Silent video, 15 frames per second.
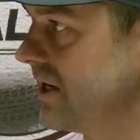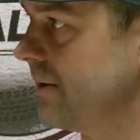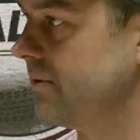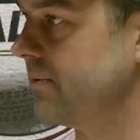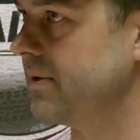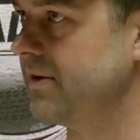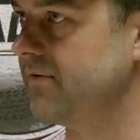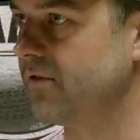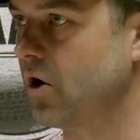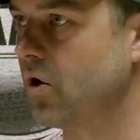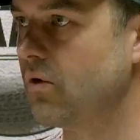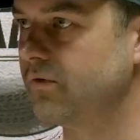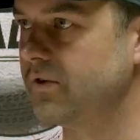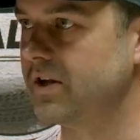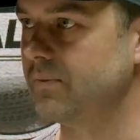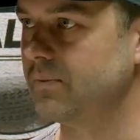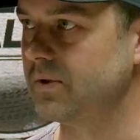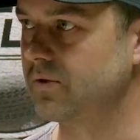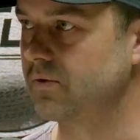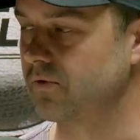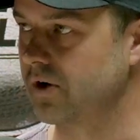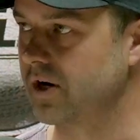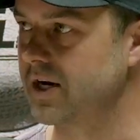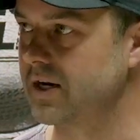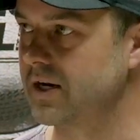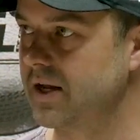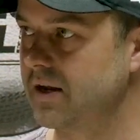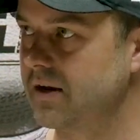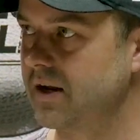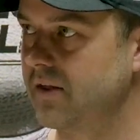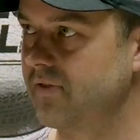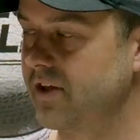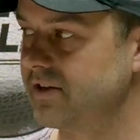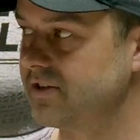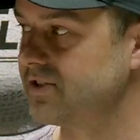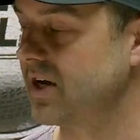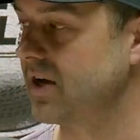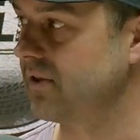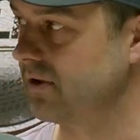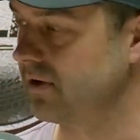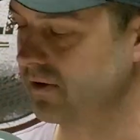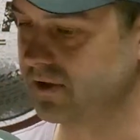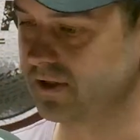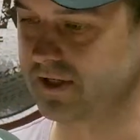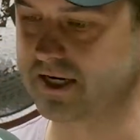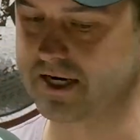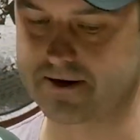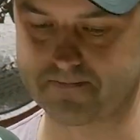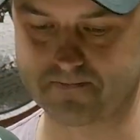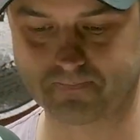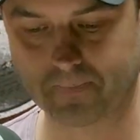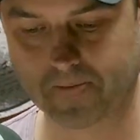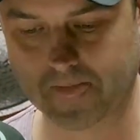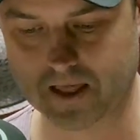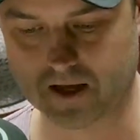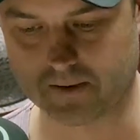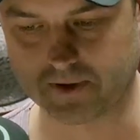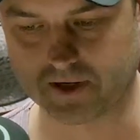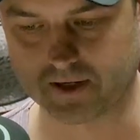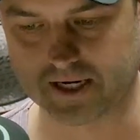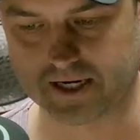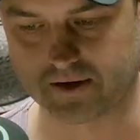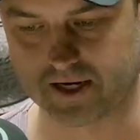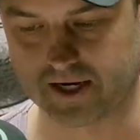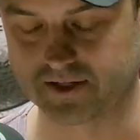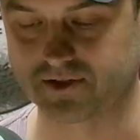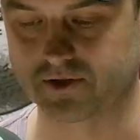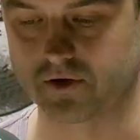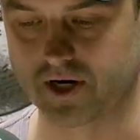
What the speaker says: he was able to be involved in with Green and then Sutherland a bit later,